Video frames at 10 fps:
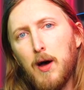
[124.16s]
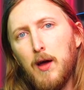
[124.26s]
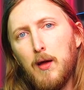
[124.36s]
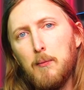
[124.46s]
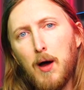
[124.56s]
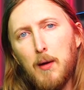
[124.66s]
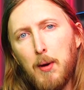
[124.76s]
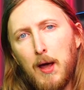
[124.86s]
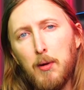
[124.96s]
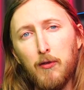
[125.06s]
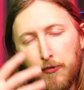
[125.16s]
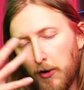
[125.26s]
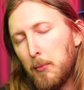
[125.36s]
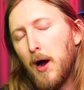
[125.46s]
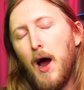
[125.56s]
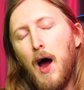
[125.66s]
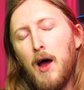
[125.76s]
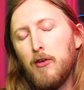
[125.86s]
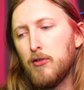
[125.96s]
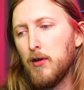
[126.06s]
my, my baby in front of my
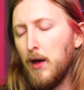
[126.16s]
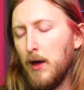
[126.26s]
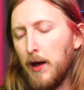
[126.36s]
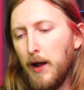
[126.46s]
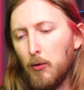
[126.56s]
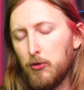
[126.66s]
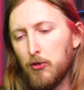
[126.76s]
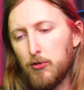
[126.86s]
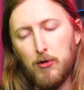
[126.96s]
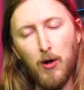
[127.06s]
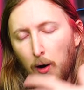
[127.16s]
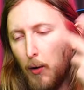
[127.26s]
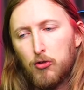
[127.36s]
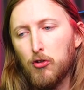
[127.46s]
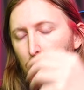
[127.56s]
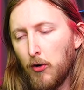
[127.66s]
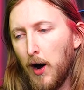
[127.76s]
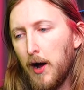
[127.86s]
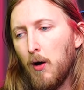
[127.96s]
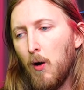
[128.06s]
eyes. And I was just, you know, I was just
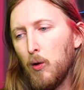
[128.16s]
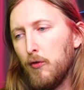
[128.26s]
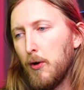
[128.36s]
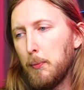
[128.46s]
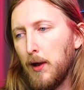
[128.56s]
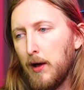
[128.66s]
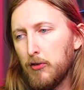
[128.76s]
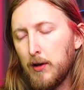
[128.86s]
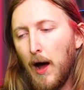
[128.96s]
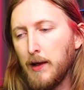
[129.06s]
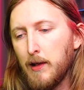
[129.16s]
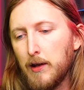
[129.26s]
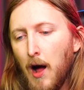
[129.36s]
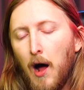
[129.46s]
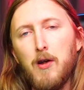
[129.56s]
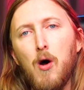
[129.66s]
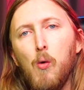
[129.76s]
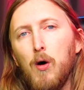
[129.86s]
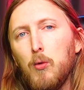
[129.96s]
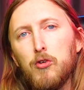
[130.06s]
crying all over the place, and I did not know
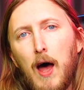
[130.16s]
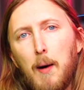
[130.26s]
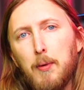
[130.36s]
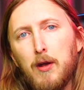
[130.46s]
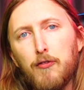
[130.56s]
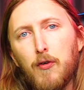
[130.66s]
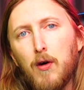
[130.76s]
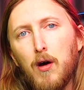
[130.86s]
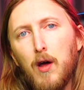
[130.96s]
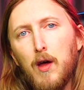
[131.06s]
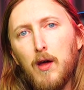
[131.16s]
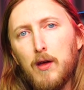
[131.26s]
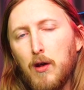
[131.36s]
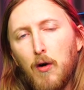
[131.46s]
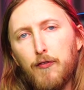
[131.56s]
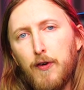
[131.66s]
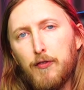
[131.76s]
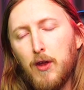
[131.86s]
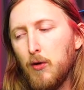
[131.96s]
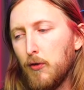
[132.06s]
what was happening for, you know,
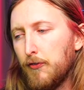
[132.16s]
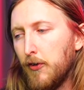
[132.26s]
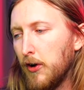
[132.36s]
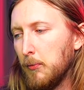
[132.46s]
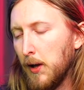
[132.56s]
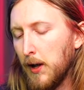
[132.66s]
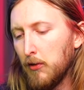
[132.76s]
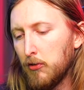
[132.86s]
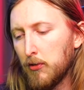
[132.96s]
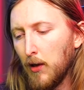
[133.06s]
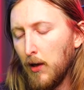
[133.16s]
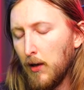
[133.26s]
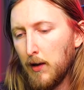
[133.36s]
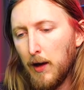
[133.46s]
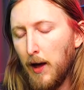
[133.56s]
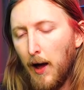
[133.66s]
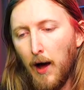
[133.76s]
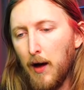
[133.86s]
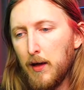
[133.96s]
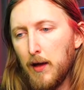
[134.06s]
15 or 30 minutes.
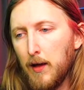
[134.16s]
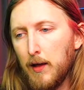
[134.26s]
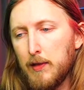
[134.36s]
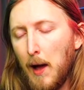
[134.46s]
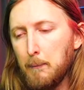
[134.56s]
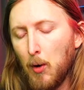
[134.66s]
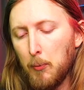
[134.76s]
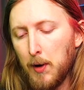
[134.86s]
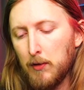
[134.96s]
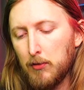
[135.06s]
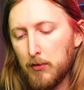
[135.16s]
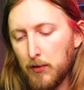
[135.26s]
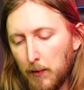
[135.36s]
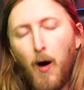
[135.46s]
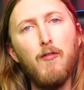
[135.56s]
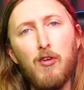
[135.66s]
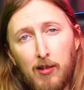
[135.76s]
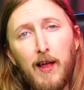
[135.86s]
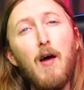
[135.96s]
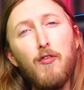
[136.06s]
Uh, at that moment,
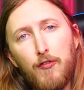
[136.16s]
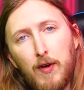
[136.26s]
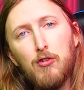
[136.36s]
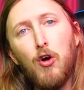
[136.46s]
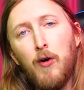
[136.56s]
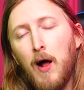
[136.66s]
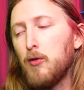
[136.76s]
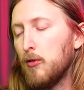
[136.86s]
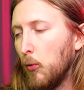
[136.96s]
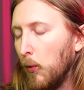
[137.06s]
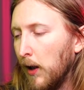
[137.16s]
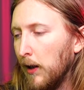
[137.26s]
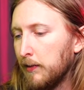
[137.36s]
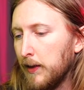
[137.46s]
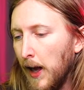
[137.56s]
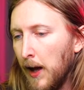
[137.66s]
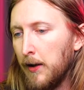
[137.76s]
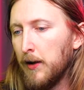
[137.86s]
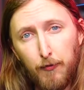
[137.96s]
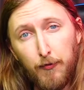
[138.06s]
obviously everything turned out well at the
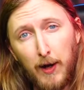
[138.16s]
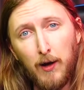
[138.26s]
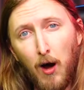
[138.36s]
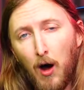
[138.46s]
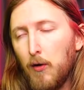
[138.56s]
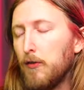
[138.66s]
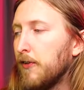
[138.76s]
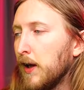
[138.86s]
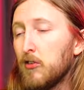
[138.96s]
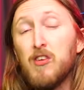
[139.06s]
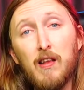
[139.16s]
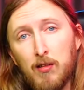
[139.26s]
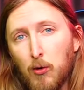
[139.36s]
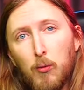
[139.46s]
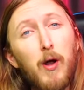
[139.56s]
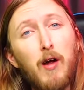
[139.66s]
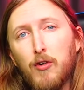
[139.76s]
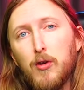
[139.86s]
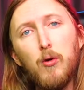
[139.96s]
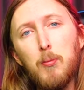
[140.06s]
end. Thank God or thank Satan or
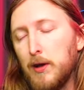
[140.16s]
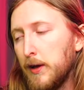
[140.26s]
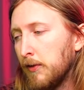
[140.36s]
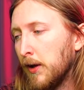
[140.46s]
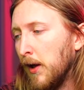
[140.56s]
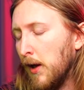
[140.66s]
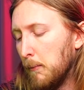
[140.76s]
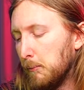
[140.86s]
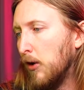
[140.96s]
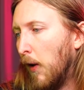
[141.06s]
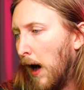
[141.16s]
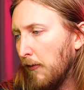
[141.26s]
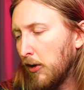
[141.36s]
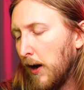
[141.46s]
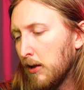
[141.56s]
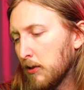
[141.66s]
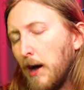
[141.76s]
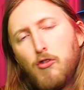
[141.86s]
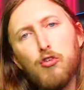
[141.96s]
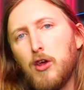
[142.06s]
whatever you believe in. You know, after that,
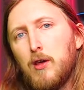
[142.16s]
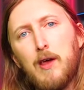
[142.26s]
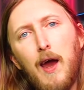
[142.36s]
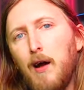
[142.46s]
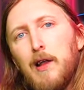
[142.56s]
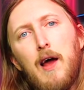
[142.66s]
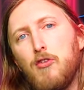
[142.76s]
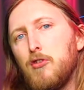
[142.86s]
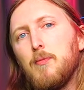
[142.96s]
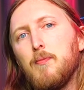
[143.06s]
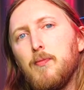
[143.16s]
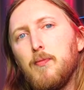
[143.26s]
I just care less,